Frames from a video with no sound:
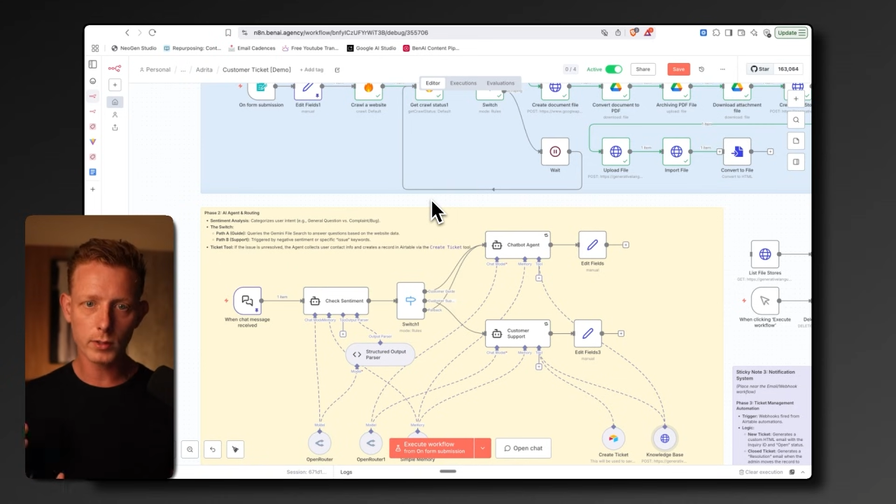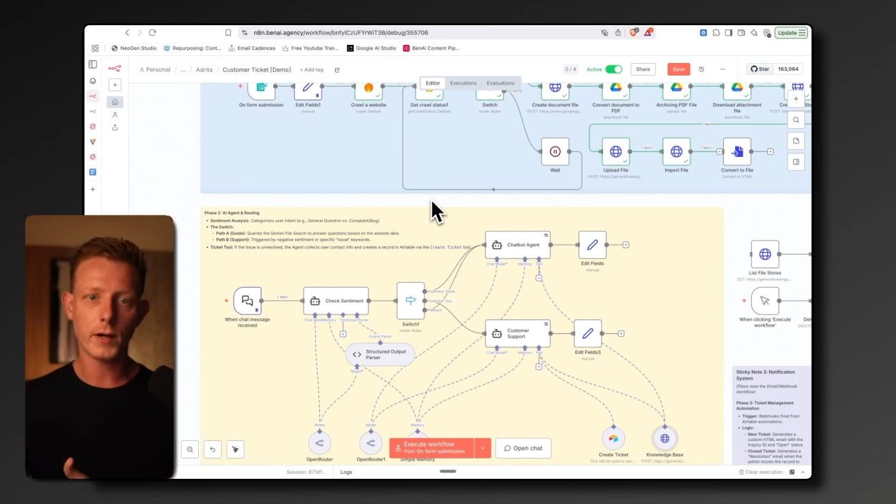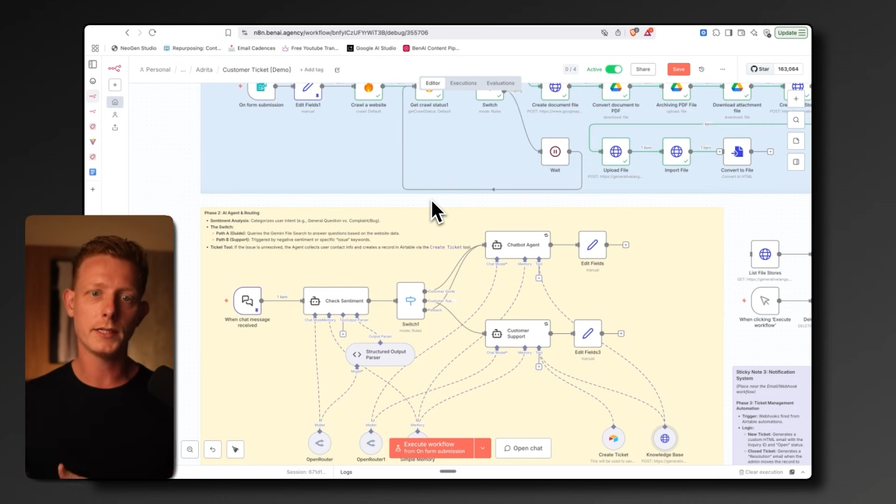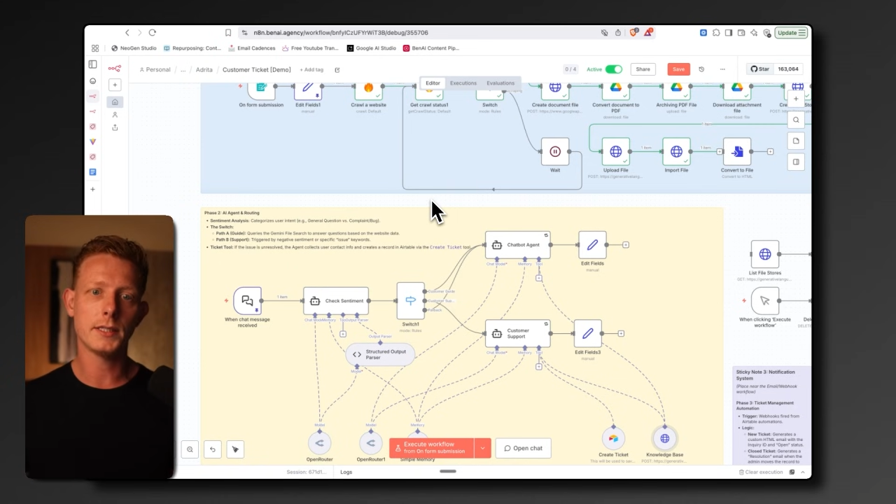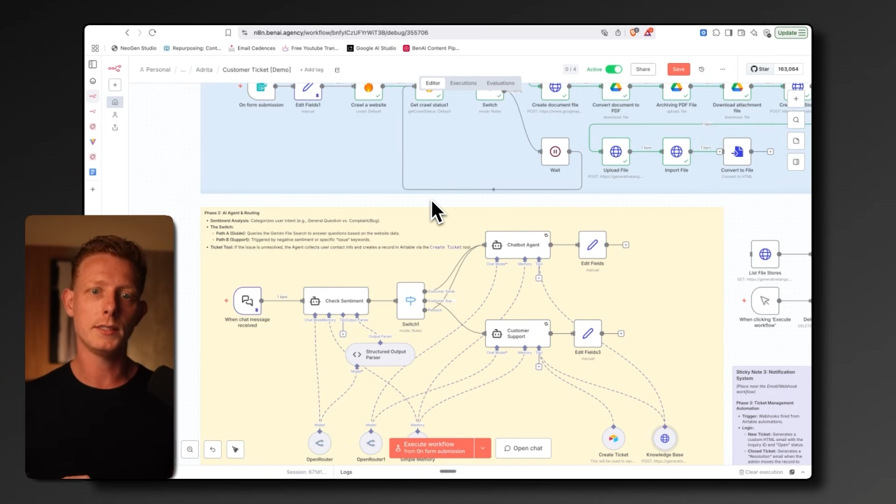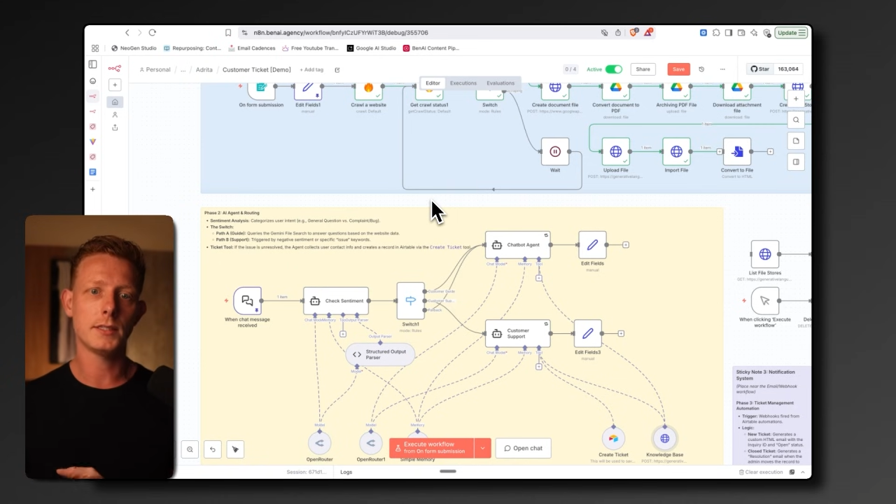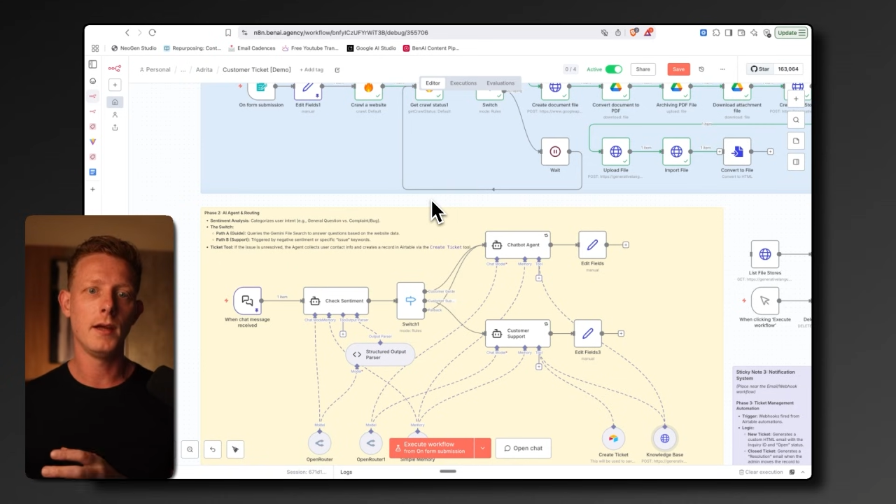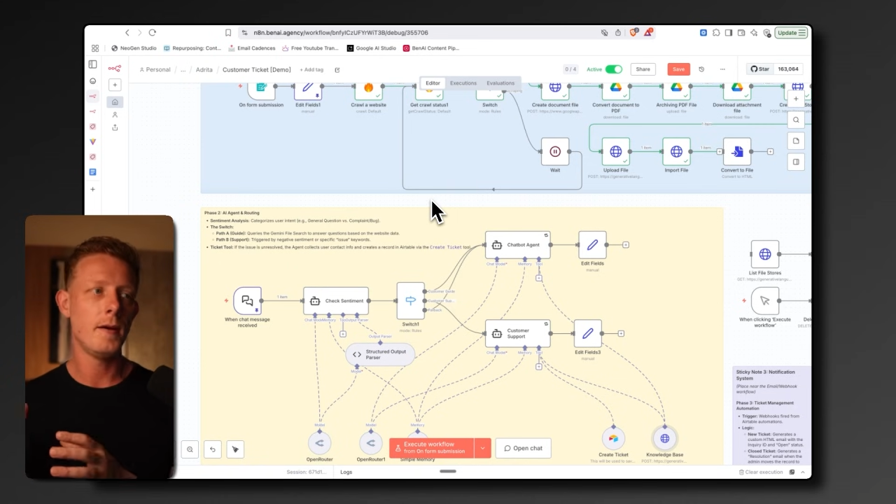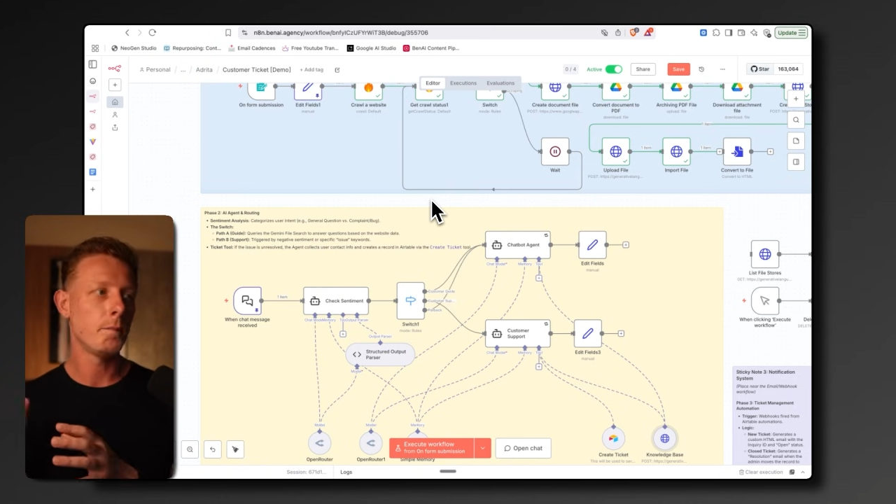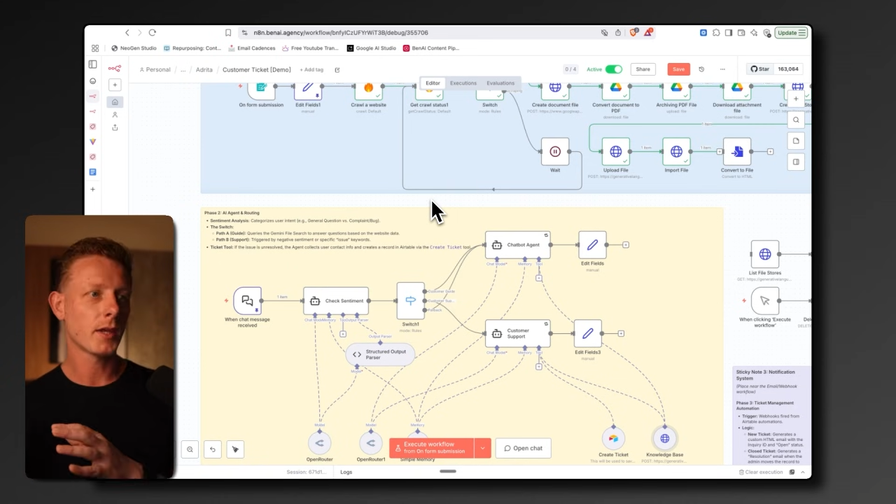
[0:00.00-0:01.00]
questions
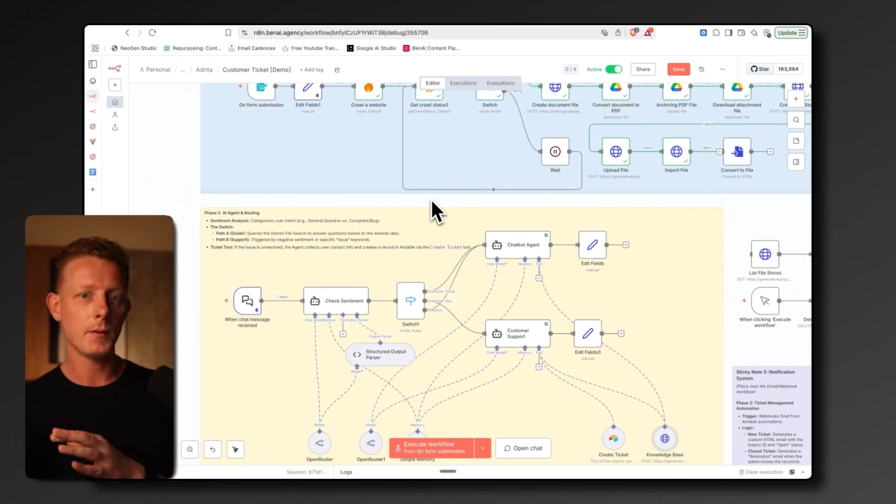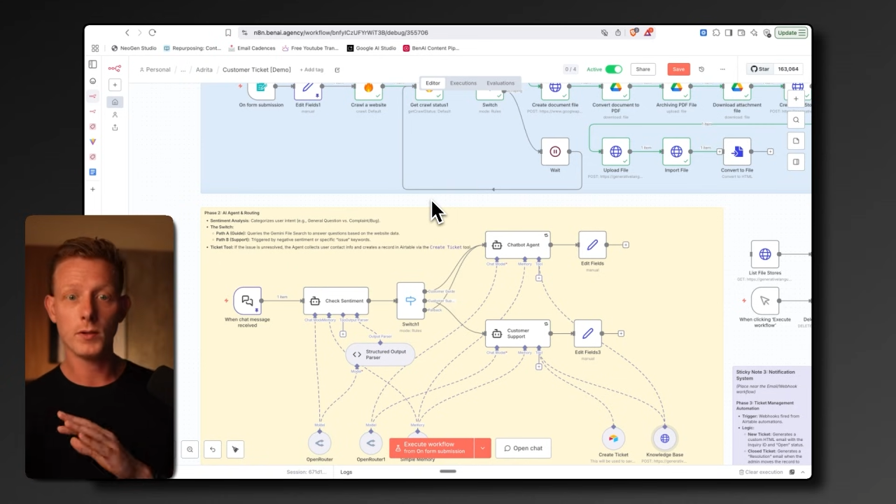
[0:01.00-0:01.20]
can be